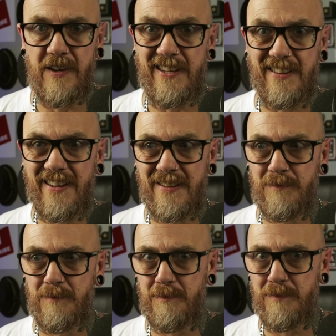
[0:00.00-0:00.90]
Funny that.
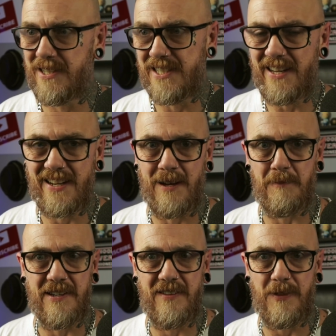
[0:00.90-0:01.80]
Because I can't
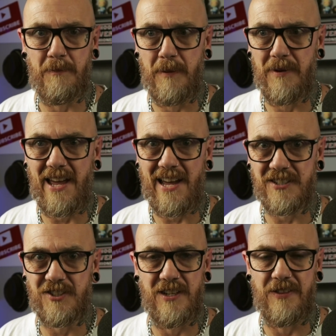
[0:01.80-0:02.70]
believe that people
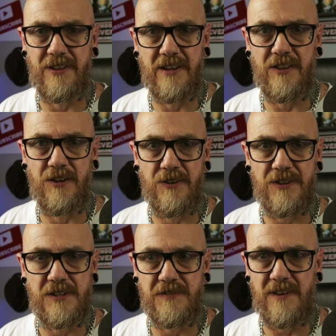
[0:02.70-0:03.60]
actually think the
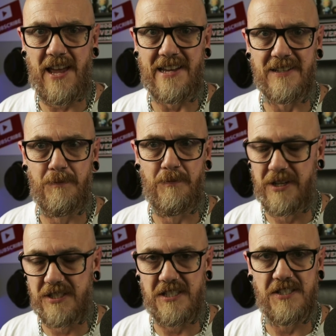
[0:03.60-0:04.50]
earth is flat.
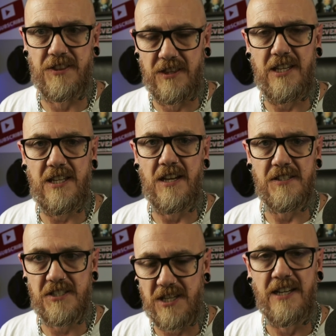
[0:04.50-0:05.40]
Because it's the
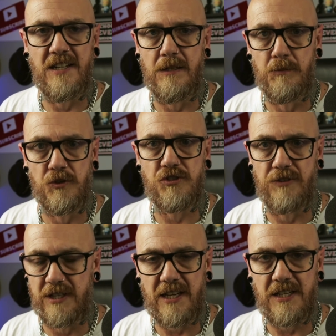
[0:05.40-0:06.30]
single most
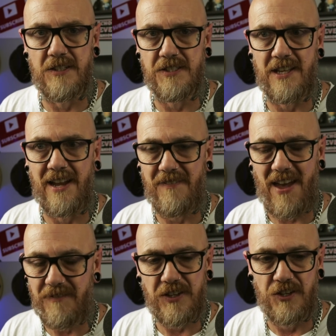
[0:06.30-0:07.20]
ridiculous thing I've
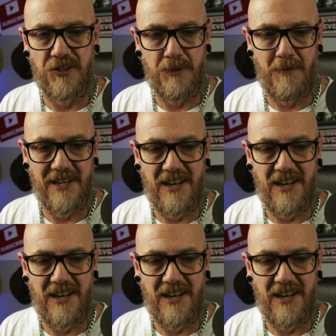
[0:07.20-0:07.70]
ever heard in my